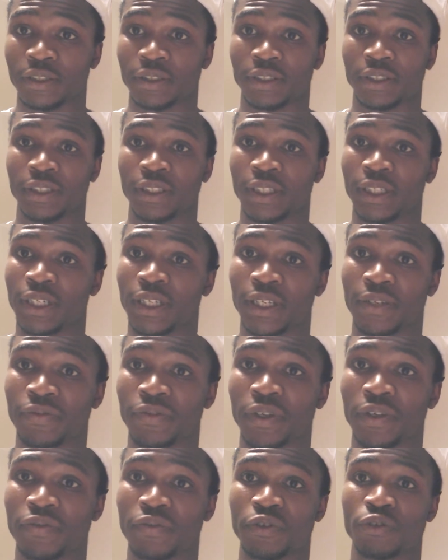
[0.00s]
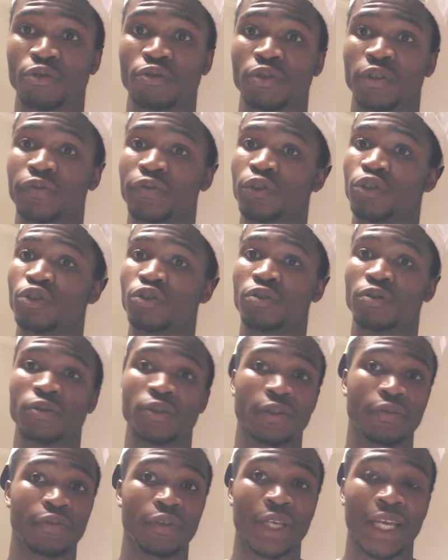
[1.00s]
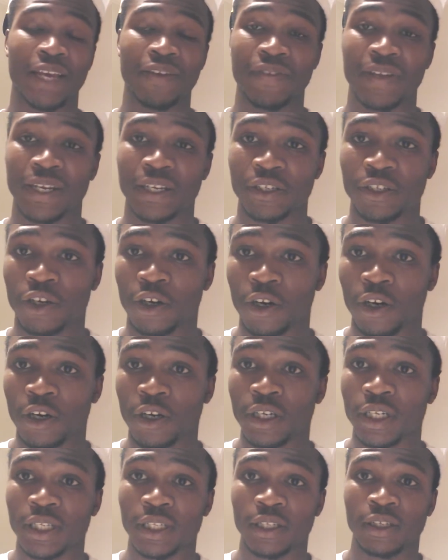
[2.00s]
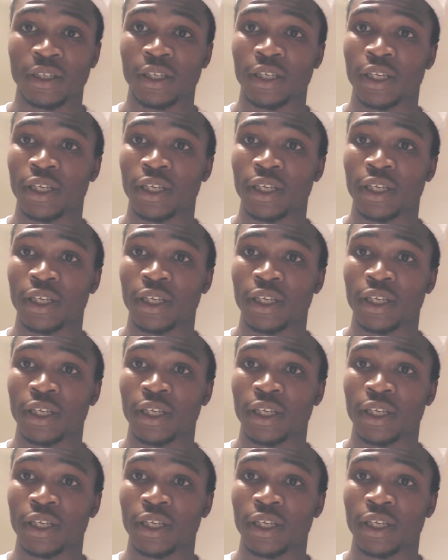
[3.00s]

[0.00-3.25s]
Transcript: If you have that in your heart, and